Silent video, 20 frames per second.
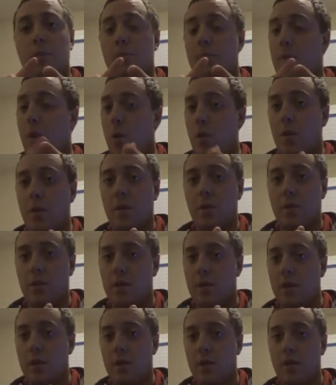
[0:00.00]
both
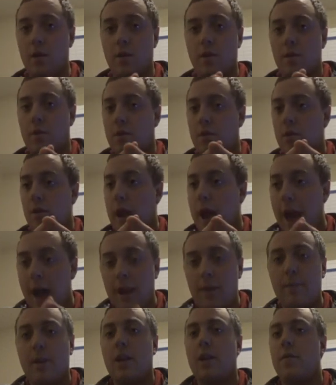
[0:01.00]
the
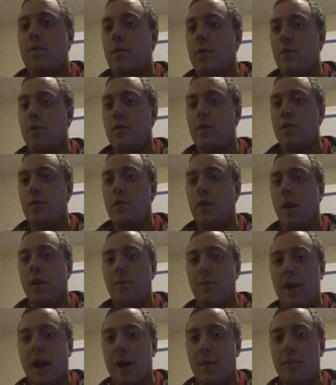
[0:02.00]
animated version
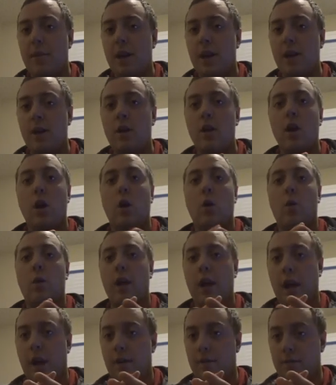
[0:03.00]
of Batman,
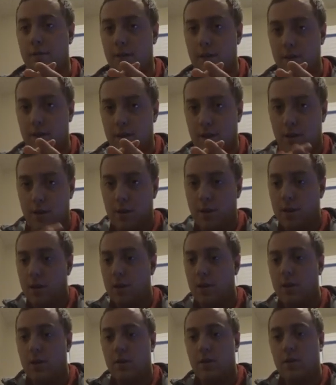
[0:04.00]
we have the
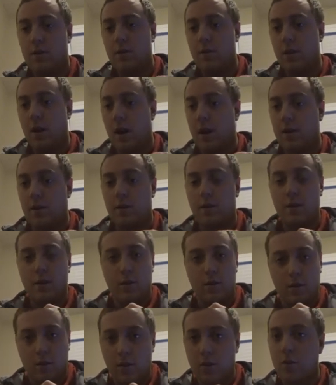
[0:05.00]

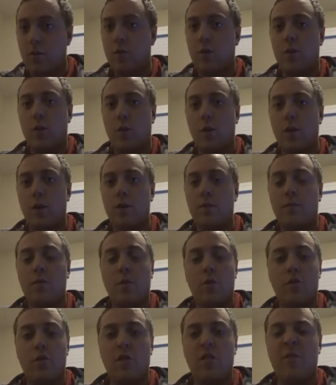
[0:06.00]
Christopher Nolan
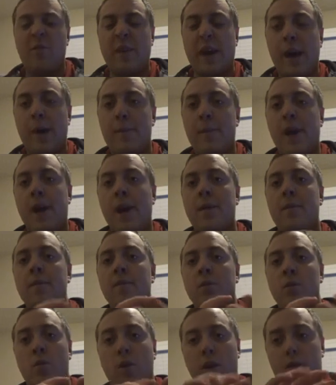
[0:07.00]
version of Batman,
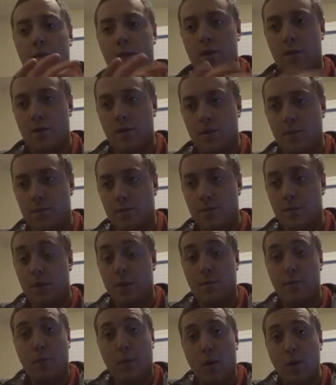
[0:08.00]
we have the
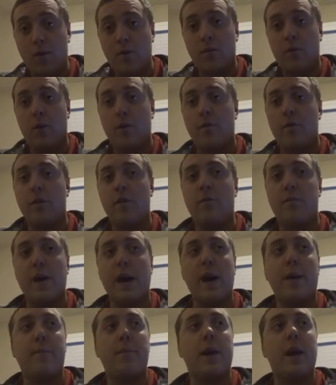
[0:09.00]
Tim Burton version of
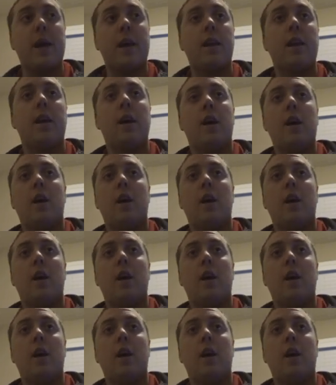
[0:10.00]
Batman,